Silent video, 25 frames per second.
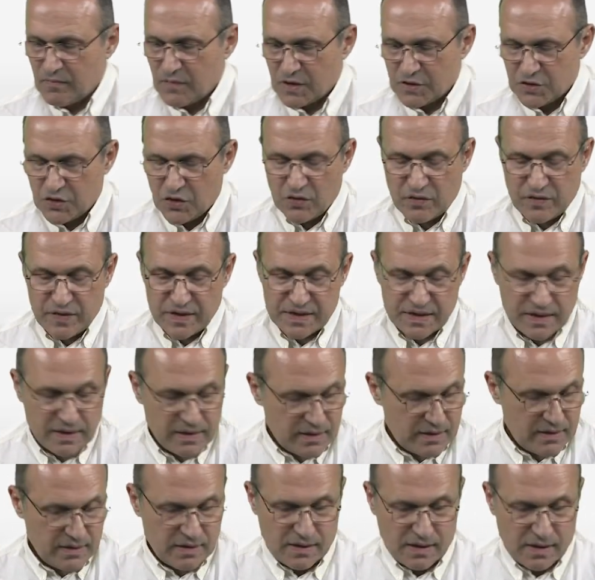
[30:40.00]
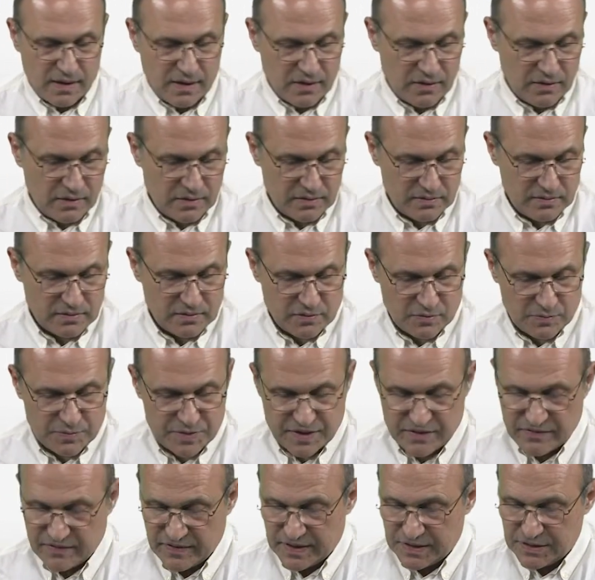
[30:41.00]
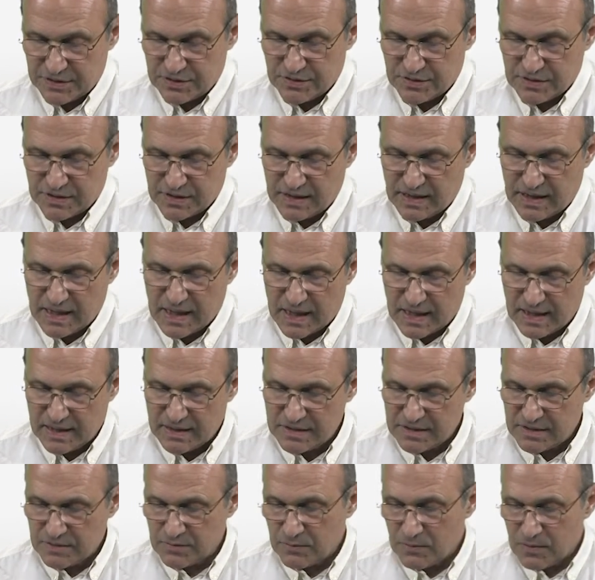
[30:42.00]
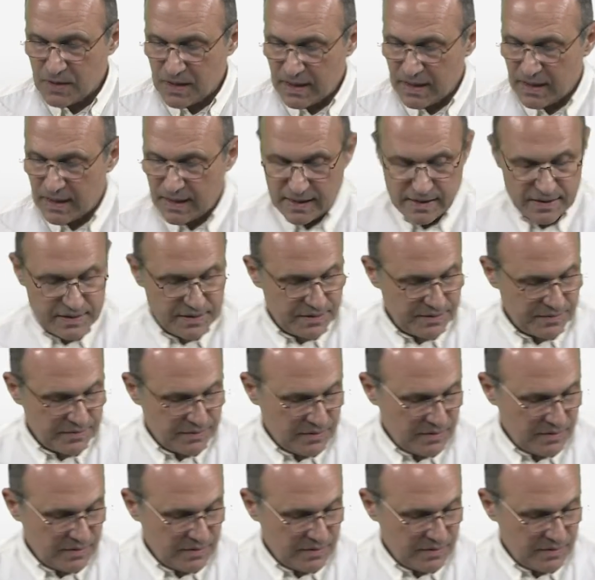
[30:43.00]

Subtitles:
So these are our observations, TIs and YIs.